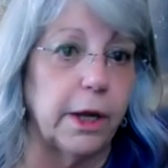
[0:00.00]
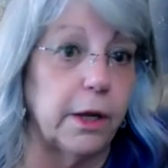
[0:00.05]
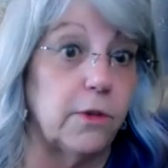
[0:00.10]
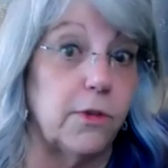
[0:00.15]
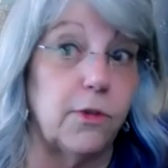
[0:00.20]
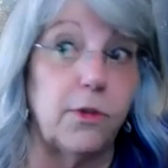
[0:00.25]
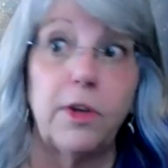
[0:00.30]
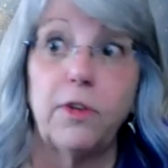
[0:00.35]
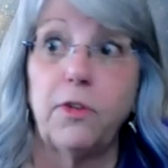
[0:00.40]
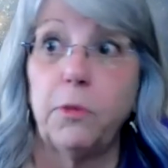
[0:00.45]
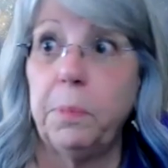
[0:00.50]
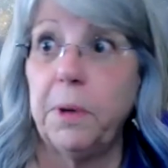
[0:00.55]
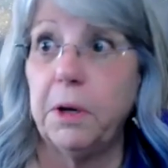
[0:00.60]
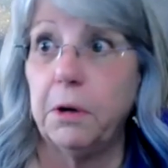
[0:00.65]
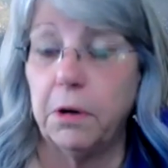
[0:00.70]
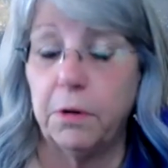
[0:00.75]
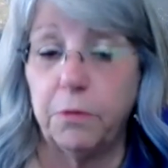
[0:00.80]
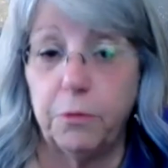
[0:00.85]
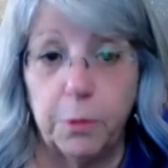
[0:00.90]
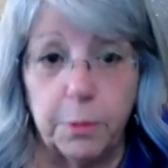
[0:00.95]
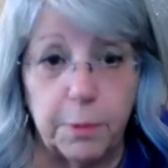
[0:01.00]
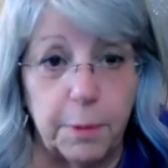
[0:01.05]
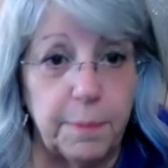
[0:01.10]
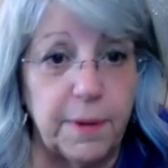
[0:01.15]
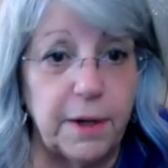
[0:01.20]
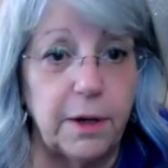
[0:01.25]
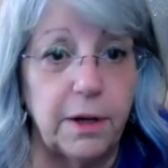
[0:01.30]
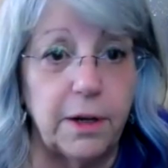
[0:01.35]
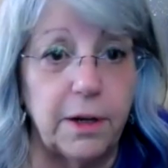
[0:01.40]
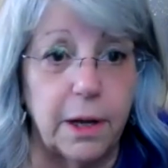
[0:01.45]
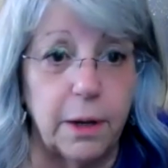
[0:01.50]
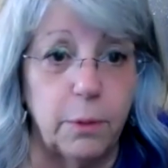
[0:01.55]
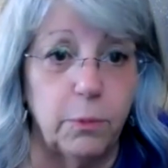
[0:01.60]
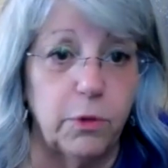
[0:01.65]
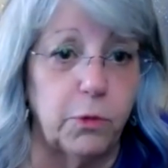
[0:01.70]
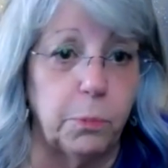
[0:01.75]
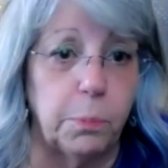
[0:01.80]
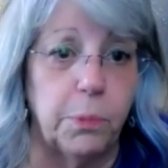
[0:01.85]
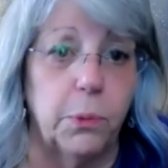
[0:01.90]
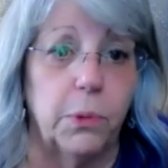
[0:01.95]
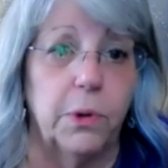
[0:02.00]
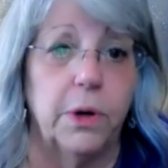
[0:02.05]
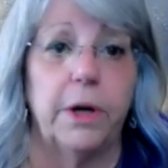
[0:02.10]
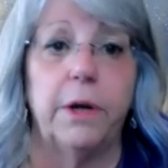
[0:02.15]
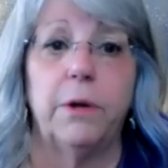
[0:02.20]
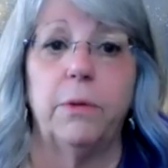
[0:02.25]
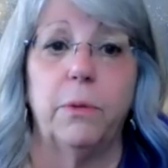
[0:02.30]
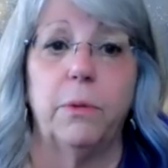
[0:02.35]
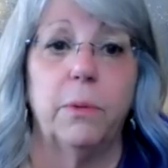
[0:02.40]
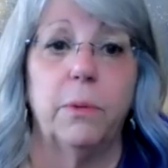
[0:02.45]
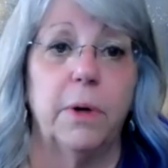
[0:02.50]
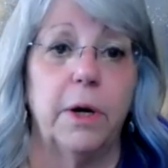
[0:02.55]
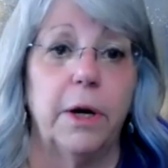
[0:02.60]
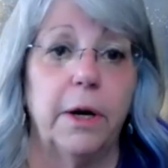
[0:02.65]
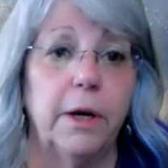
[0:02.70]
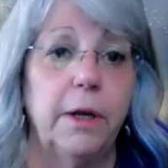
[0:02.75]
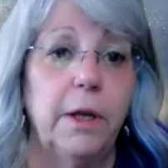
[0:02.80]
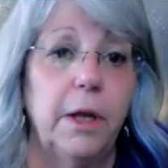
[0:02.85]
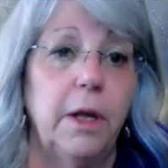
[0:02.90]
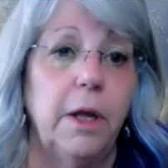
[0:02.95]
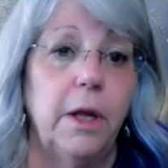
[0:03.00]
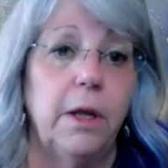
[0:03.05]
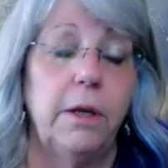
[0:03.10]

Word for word: could see spirit from the minute I was born, or,